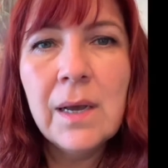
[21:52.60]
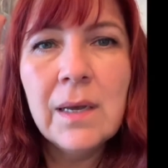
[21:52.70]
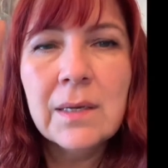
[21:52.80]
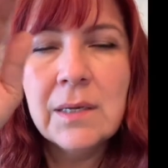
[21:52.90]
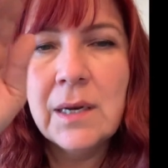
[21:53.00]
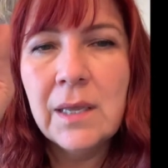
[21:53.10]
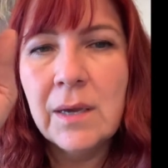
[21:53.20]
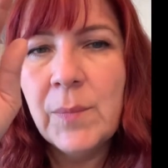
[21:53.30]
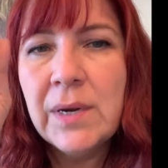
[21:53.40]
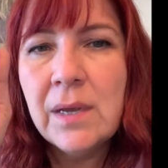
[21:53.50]

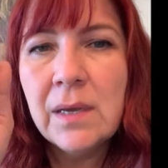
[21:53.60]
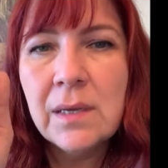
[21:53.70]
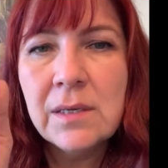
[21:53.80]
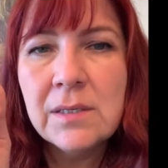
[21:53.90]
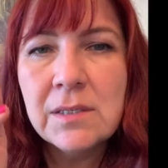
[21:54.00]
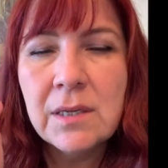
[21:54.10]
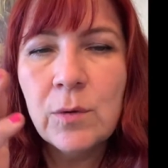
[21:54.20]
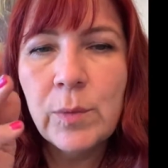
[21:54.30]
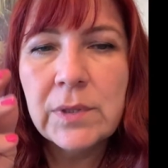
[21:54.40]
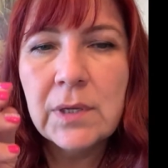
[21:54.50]
Kariyamana
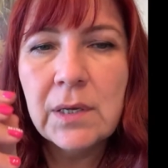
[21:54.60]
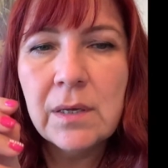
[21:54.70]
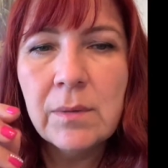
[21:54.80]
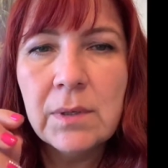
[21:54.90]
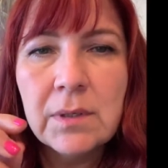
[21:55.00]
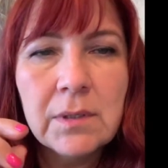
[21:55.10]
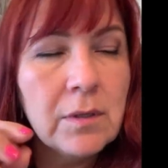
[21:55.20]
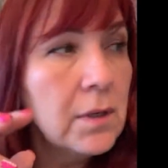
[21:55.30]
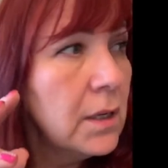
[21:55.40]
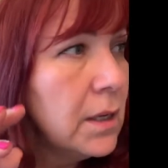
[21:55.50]
serapatria
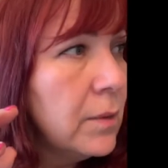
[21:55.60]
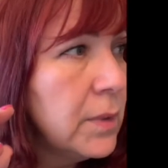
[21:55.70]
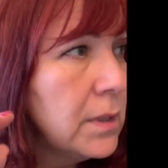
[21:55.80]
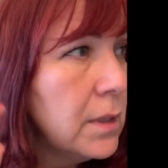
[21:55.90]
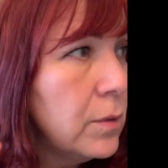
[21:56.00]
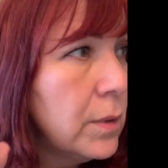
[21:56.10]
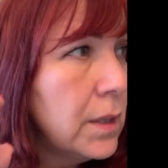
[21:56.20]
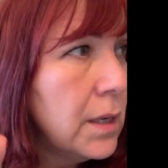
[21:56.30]
seria patria wera